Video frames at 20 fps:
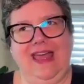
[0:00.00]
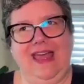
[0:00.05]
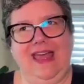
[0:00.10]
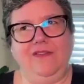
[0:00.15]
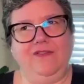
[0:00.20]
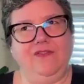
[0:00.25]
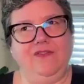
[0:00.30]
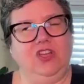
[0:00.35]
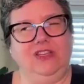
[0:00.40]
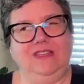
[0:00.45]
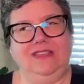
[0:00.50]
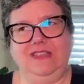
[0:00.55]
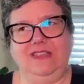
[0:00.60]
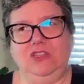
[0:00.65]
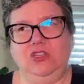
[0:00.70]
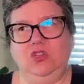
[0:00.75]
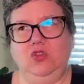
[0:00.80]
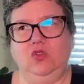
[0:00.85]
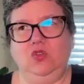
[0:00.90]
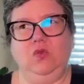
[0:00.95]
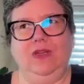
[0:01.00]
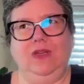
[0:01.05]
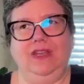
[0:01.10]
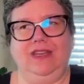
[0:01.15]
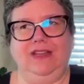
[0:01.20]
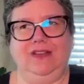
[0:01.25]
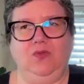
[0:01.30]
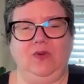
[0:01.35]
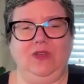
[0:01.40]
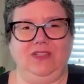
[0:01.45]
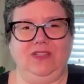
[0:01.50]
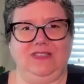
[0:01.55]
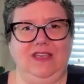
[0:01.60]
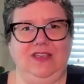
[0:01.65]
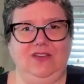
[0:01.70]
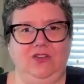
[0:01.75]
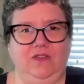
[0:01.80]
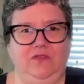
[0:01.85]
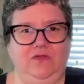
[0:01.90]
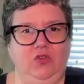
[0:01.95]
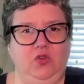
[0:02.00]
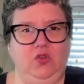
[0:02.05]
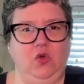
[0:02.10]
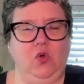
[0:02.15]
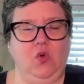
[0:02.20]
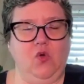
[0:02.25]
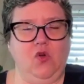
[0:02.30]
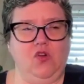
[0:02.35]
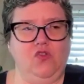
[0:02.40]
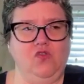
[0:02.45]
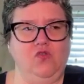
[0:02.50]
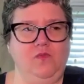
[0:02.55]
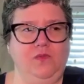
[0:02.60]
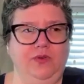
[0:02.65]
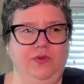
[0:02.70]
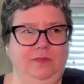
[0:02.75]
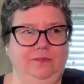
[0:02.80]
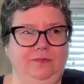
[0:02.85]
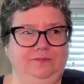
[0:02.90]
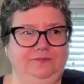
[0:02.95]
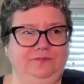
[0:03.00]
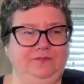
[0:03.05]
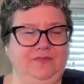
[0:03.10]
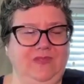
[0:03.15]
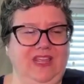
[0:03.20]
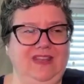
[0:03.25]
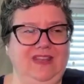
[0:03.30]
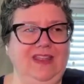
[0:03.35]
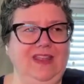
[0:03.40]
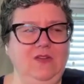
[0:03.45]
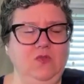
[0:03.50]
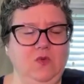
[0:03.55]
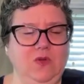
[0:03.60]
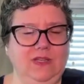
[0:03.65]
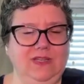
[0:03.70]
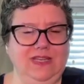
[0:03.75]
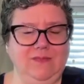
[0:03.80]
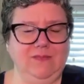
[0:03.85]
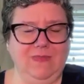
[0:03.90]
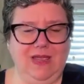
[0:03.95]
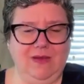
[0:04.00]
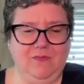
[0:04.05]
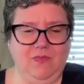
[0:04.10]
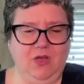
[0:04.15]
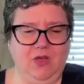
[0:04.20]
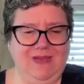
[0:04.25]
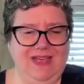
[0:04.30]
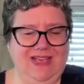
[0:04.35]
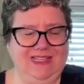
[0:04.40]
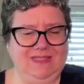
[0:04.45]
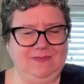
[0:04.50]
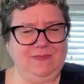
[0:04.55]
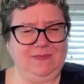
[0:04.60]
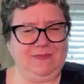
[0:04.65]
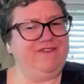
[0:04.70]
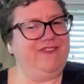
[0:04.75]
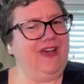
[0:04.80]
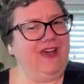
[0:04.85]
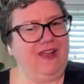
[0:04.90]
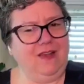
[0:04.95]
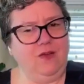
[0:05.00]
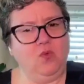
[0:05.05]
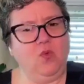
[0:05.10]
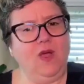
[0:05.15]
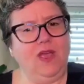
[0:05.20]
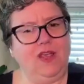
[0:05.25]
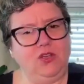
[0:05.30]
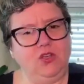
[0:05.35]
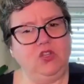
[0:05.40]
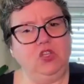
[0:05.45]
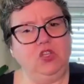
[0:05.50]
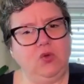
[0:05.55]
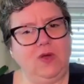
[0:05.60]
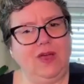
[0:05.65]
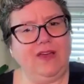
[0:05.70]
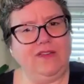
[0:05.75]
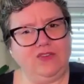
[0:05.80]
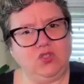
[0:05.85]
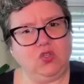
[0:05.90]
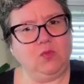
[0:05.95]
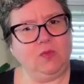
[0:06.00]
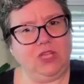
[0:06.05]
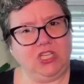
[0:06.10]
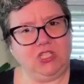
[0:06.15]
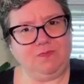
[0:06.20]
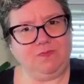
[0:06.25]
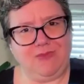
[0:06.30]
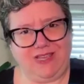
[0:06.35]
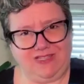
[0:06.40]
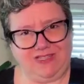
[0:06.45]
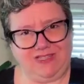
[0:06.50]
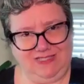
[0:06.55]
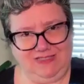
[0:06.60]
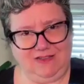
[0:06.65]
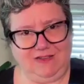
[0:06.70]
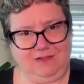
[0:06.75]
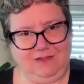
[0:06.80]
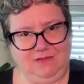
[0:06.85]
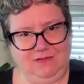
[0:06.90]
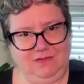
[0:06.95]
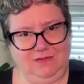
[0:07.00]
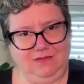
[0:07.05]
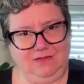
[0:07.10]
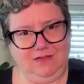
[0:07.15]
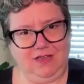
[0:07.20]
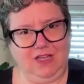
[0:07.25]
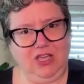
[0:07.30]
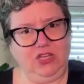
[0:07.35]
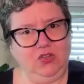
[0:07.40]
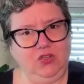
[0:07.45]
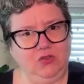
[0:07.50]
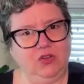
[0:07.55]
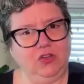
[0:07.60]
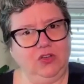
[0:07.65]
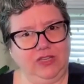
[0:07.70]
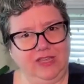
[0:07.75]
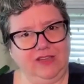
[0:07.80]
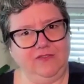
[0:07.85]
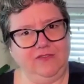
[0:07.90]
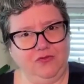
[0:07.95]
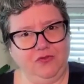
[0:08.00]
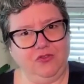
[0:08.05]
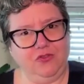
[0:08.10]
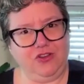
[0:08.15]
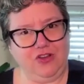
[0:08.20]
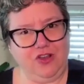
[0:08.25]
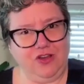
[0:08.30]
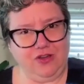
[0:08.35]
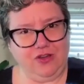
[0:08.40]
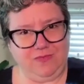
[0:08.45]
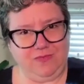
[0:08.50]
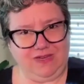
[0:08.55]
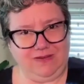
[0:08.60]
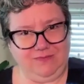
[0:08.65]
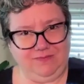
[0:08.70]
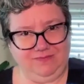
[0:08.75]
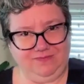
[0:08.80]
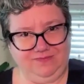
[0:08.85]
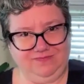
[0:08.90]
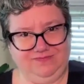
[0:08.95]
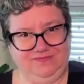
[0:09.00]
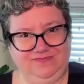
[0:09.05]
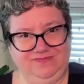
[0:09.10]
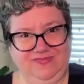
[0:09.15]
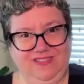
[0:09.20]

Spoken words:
Life continued, and it was kind of no hope. And then one day, my mom asked me, Val, why do you have so much pasta? Are you cooking for an army?